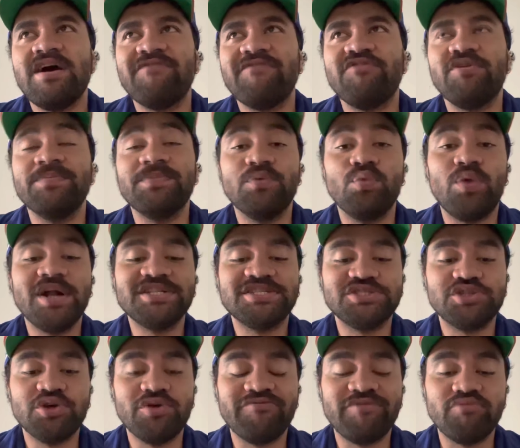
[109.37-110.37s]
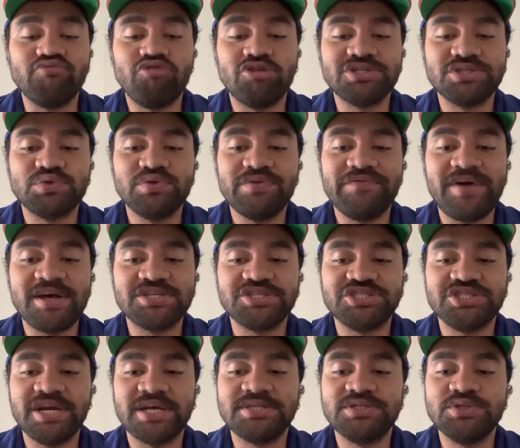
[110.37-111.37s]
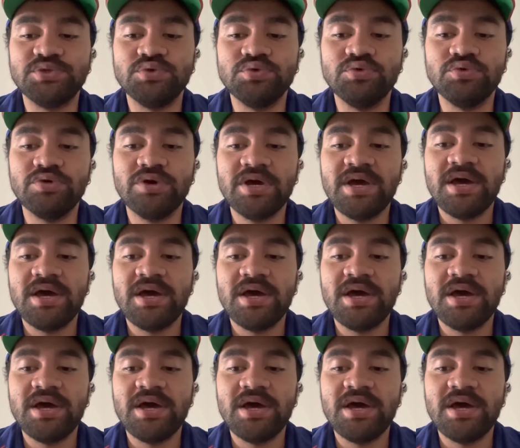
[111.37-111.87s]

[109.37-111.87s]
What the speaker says: from Roger Tuivasa-Sheck to